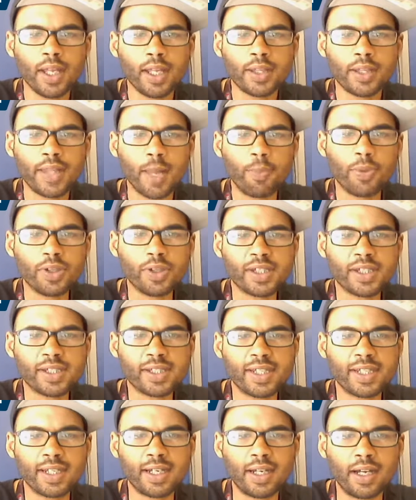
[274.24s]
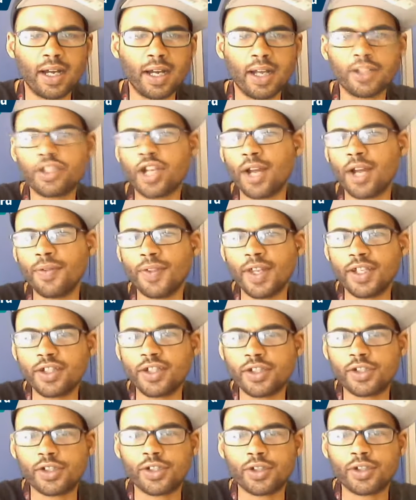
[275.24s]
That puts us in John
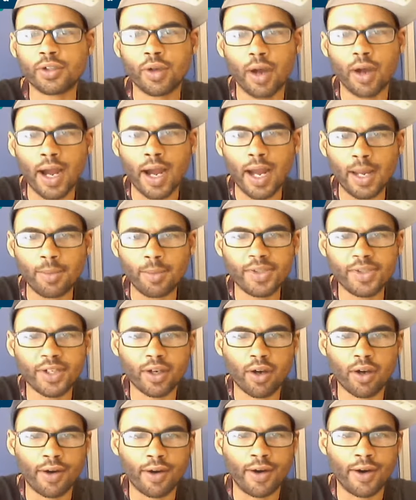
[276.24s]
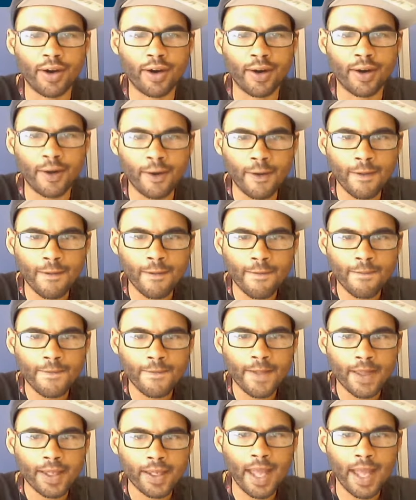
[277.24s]
Lynch described our
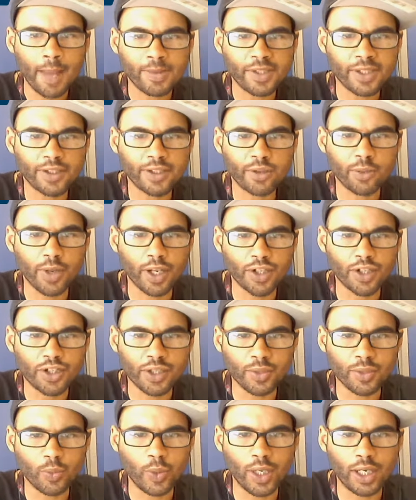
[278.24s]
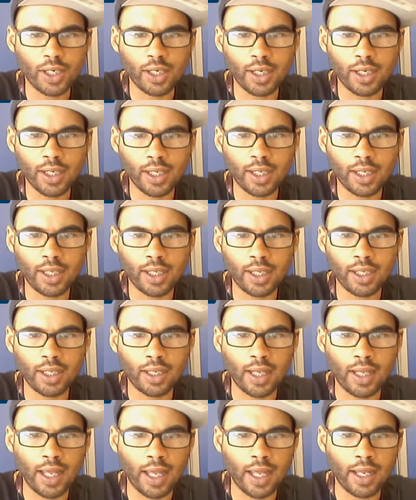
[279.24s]
cap situation when
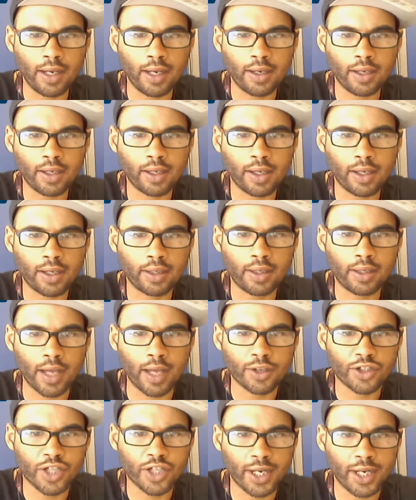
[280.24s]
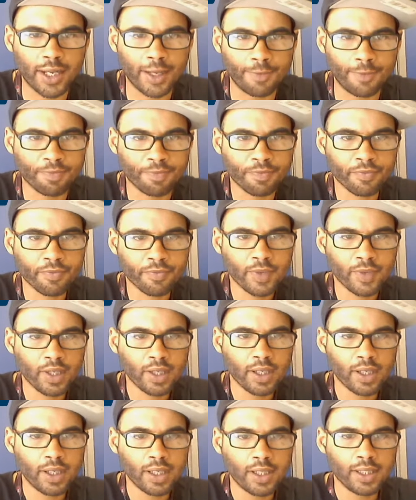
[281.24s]
he and Kyle Shanahan
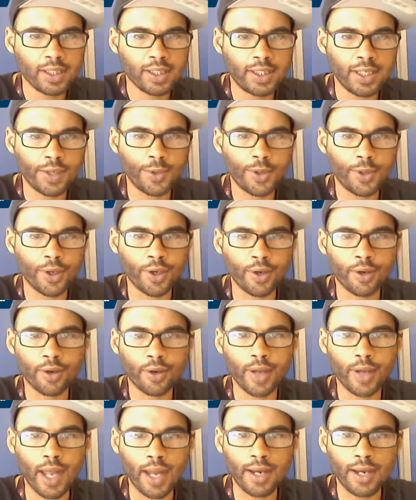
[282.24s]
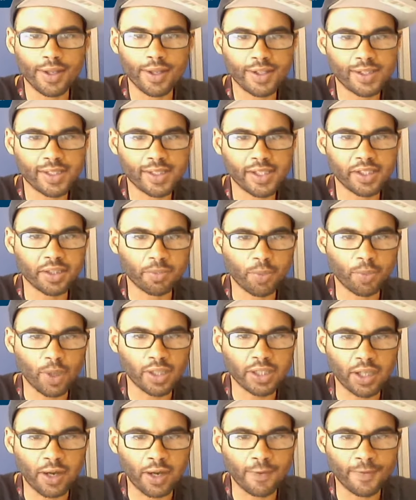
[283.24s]
did their end of the season
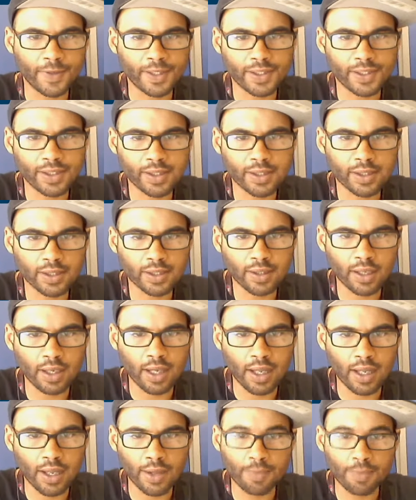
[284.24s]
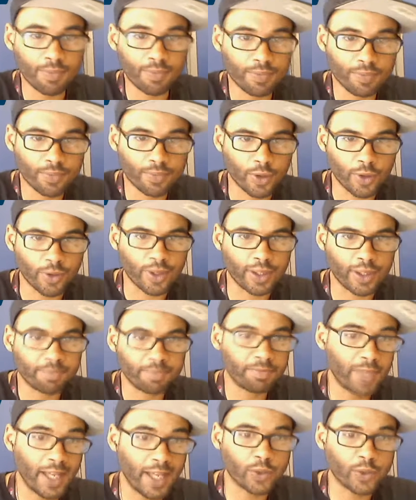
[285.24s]
press conference
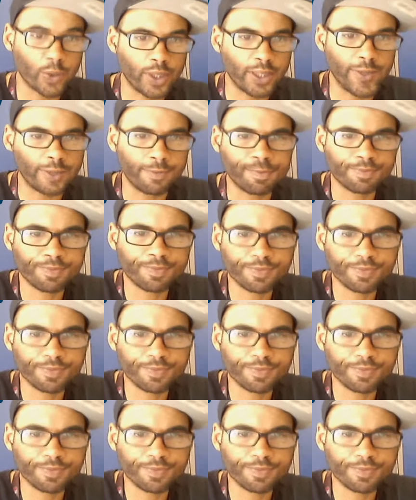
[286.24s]
during last week.